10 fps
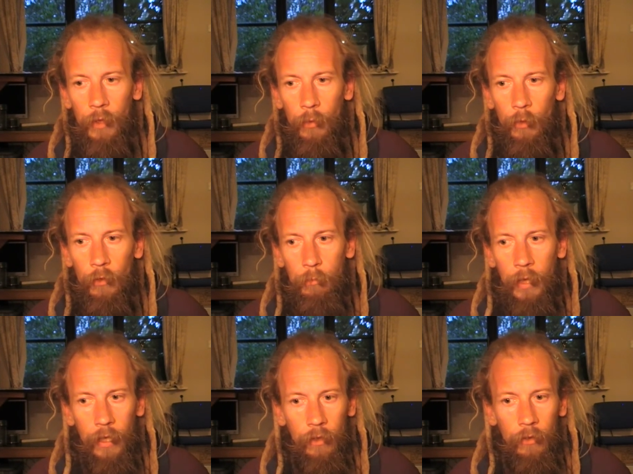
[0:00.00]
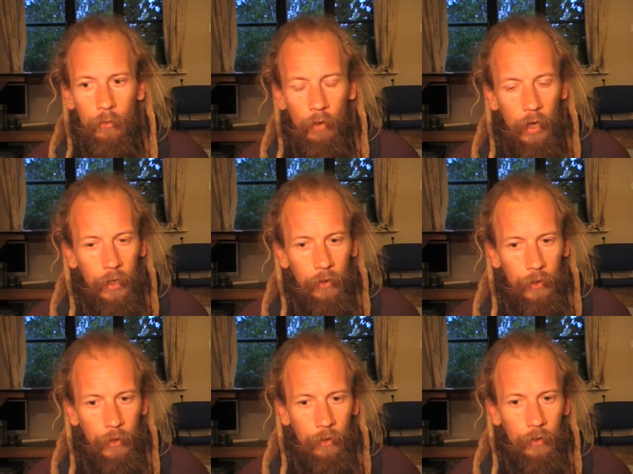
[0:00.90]
it would have been right at
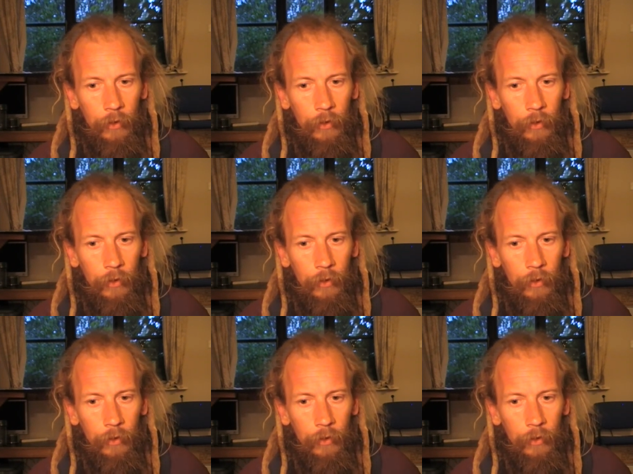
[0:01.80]
the